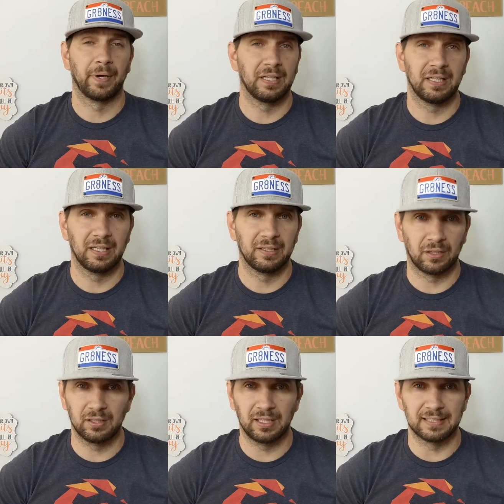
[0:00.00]
But
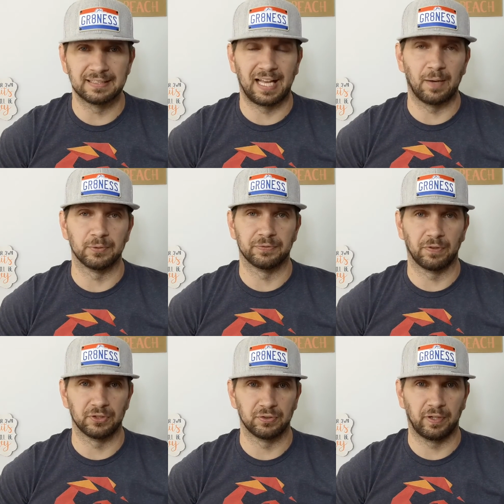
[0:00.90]
nonetheless, I was
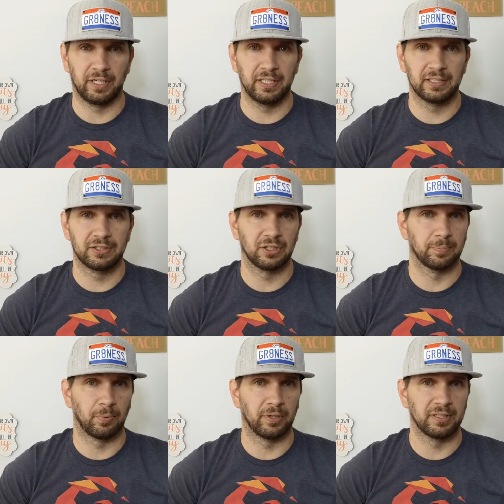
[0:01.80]
frustrated
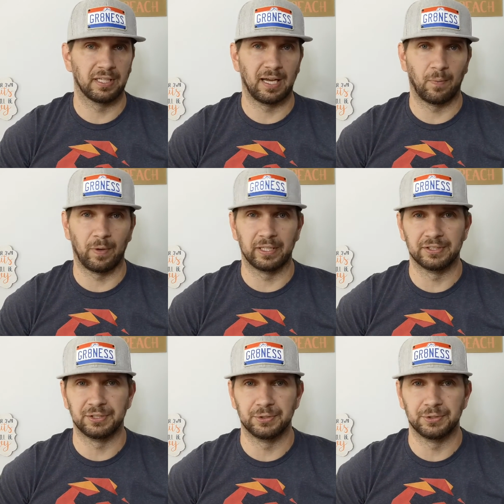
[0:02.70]
to the point I wanted